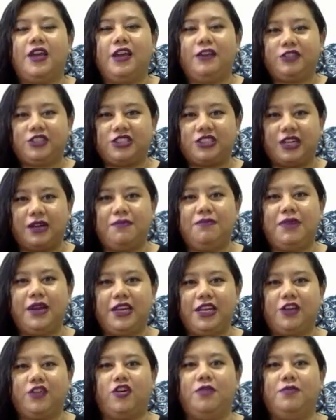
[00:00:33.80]
if
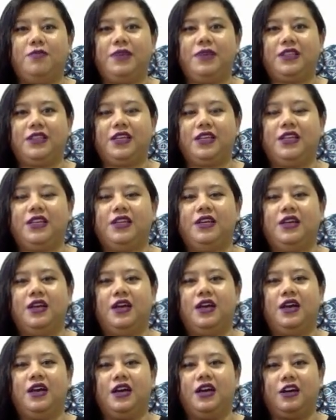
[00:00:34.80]
somebody committed
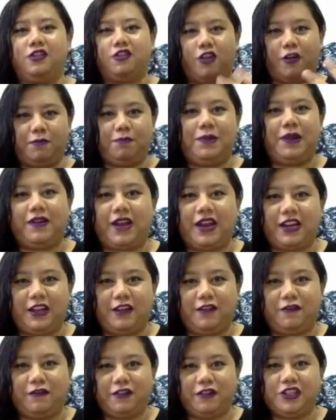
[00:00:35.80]
a
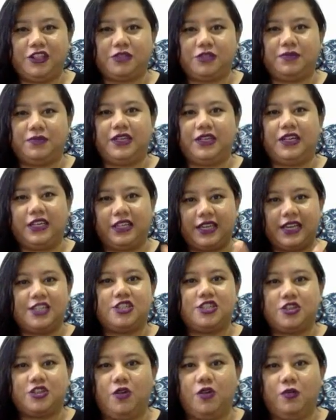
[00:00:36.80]
copyright infringement
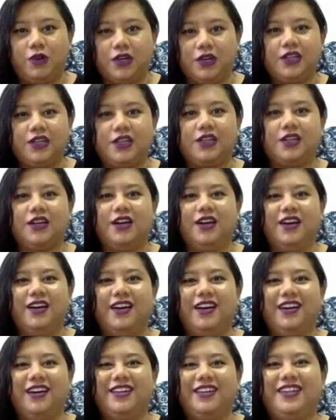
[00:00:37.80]
against your work,
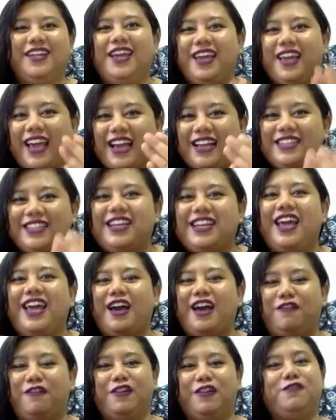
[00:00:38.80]
they actually
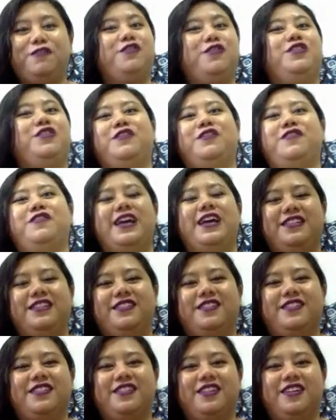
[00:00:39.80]
have a few
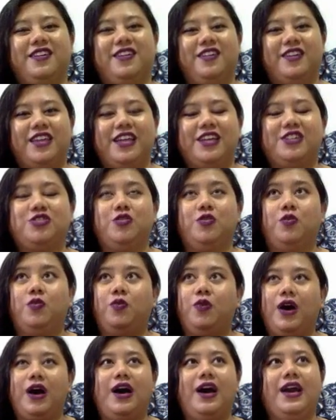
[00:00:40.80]
defense. Okay, so
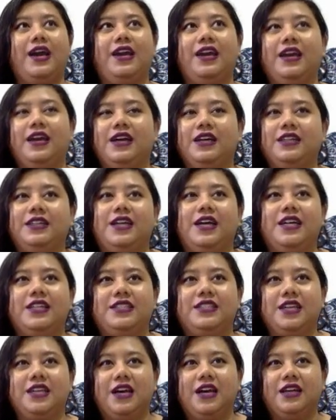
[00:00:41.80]
why
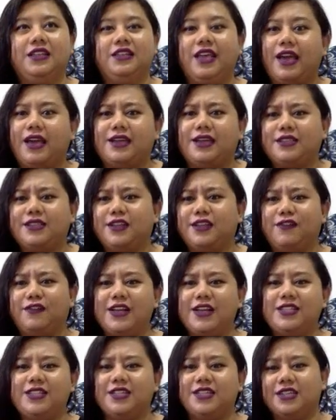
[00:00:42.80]
does there is
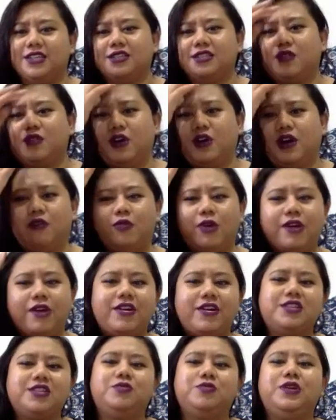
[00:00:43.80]
defenses,
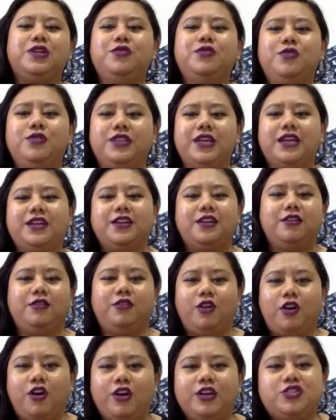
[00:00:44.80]
whereas we know that the
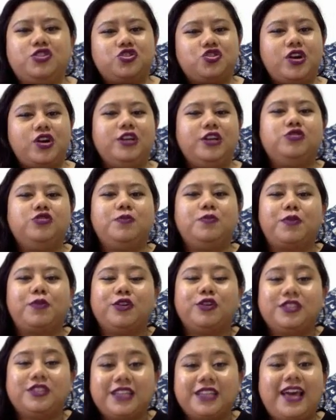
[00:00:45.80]
law is trying to
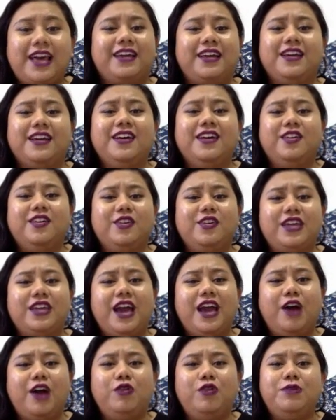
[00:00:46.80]
protect,
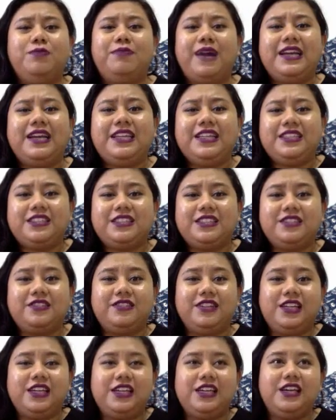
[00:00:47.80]
okay, our
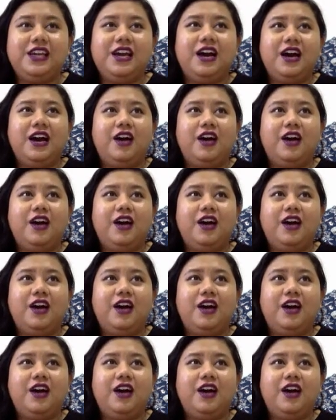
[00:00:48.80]
monetary